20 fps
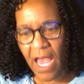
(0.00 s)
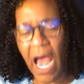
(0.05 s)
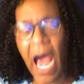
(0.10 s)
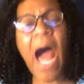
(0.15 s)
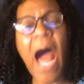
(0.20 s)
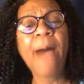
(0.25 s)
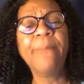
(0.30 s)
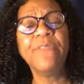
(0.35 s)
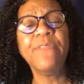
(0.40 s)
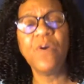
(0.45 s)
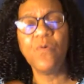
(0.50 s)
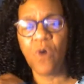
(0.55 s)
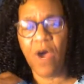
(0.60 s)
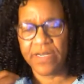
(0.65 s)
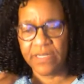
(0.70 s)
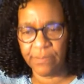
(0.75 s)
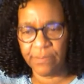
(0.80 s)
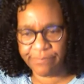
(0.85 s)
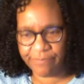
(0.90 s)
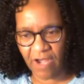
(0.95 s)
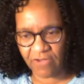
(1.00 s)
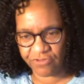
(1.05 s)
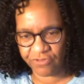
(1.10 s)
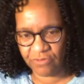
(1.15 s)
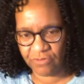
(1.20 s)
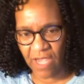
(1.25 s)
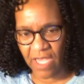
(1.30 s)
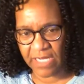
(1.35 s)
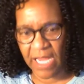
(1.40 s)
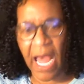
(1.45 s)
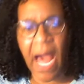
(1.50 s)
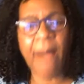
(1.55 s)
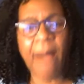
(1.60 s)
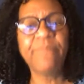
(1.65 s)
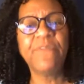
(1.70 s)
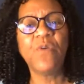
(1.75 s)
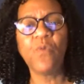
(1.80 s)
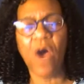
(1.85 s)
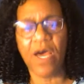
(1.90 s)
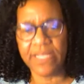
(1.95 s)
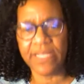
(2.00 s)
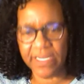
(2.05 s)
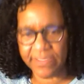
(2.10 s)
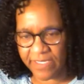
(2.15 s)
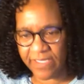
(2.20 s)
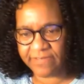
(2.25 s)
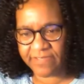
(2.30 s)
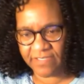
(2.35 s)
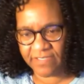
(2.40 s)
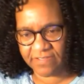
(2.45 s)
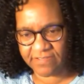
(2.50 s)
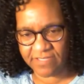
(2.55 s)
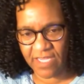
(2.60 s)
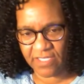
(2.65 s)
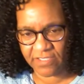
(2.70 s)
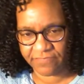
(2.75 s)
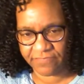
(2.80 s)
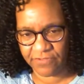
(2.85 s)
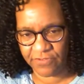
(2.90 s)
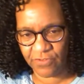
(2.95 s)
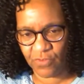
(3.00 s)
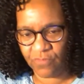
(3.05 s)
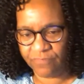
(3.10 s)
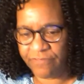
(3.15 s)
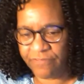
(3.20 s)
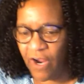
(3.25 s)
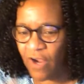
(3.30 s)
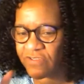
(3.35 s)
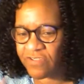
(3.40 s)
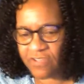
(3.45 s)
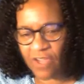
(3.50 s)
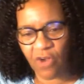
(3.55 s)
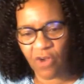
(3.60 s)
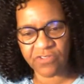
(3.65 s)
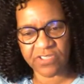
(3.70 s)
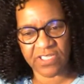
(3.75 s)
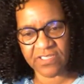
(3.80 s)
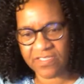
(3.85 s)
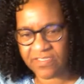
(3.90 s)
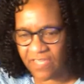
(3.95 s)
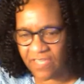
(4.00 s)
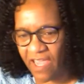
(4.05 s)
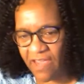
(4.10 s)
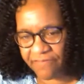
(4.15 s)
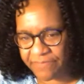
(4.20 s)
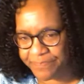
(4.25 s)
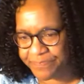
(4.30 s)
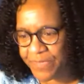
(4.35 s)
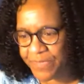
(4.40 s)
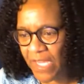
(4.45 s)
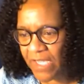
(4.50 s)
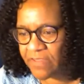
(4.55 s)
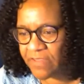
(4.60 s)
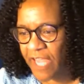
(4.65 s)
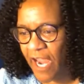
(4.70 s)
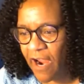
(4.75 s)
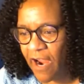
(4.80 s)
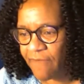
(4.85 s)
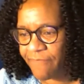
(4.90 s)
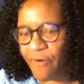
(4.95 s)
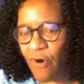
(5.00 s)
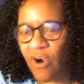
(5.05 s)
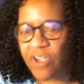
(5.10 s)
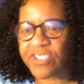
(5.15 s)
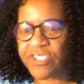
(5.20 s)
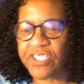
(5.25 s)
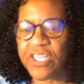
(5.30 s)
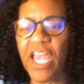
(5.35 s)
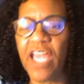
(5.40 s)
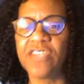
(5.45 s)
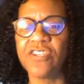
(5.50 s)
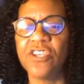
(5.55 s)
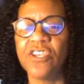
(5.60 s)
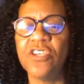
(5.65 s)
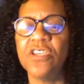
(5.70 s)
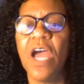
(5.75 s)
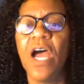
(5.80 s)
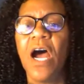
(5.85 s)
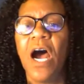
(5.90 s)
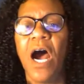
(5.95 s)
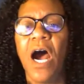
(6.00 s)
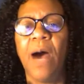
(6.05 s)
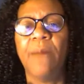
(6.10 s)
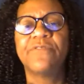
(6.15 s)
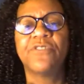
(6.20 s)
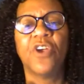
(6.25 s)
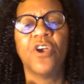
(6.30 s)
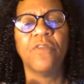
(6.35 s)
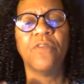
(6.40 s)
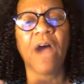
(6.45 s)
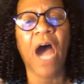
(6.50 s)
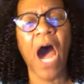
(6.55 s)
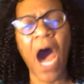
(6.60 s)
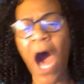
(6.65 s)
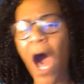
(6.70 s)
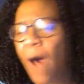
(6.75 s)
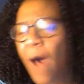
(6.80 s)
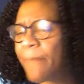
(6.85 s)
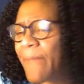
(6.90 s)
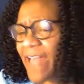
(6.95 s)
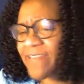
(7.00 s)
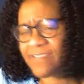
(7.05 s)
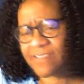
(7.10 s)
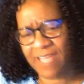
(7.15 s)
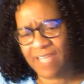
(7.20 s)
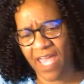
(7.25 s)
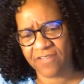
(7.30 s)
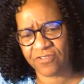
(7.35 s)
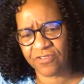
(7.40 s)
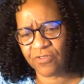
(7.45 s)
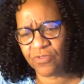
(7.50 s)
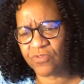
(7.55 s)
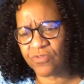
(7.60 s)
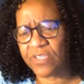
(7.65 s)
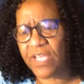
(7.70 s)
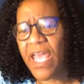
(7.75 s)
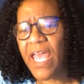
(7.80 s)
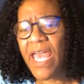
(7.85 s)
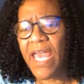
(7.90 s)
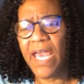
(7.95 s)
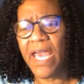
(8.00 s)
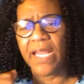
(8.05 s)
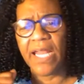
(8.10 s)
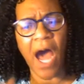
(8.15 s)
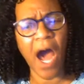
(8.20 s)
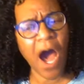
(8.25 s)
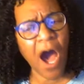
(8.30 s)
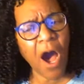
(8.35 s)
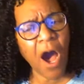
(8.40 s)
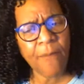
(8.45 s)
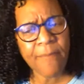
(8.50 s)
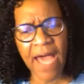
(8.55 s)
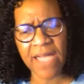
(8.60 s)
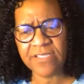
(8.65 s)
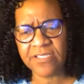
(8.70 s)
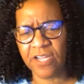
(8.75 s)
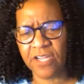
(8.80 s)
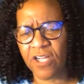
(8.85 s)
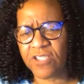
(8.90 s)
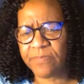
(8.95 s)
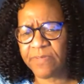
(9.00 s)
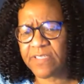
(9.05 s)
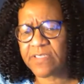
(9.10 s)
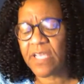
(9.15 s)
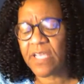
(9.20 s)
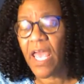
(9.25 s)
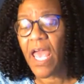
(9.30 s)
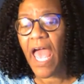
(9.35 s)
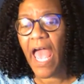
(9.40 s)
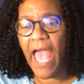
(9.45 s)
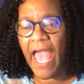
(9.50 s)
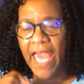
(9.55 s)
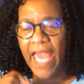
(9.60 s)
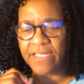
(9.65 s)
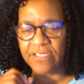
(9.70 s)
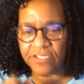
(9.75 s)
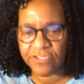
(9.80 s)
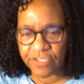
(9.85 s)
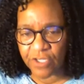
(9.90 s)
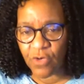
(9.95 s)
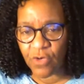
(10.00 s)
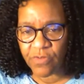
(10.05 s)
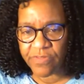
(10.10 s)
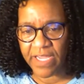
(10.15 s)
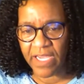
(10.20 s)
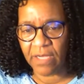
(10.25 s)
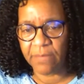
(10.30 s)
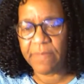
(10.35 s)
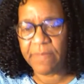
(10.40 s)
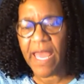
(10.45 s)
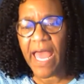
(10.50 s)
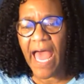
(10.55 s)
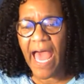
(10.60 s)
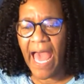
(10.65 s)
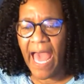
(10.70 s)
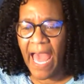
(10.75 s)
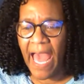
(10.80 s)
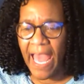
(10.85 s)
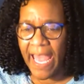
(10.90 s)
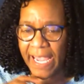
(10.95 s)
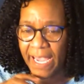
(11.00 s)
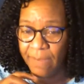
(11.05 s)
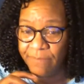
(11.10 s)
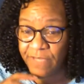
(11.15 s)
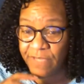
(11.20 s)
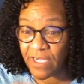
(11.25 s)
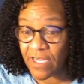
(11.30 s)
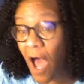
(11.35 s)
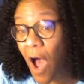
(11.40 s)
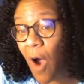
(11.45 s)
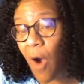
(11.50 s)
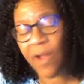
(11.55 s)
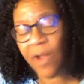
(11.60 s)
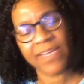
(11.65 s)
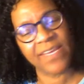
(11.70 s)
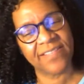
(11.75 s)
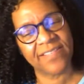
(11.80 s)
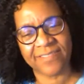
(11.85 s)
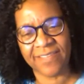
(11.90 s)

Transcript: I'm the one that brought you out. I'm the one that did these things for you. Verse 37 Therefore shall ye observe all my statutes and all my judgments and do them. I am the Lord. He